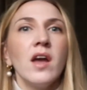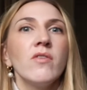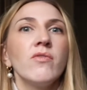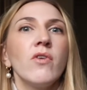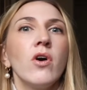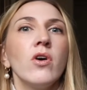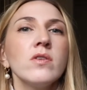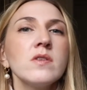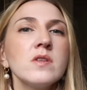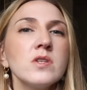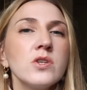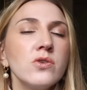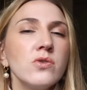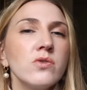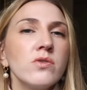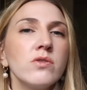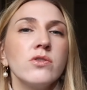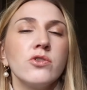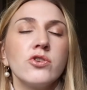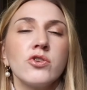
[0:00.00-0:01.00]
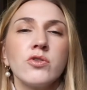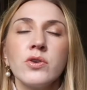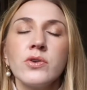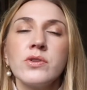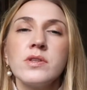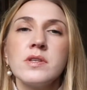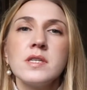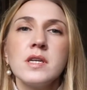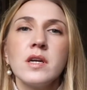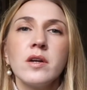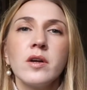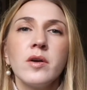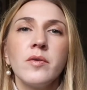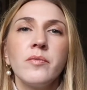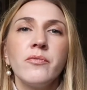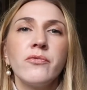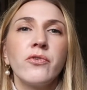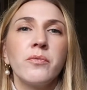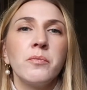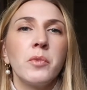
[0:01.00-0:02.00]
have also used the Truth
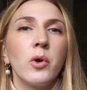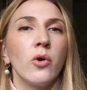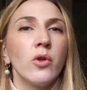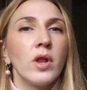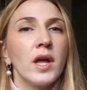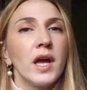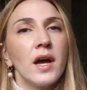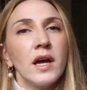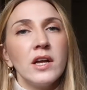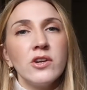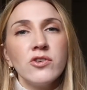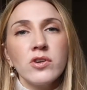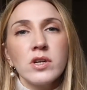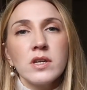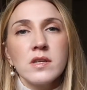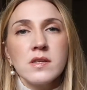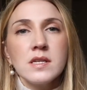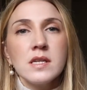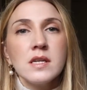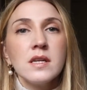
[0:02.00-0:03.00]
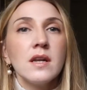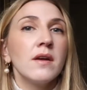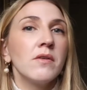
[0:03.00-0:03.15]
Serum from Ole Hendrickson.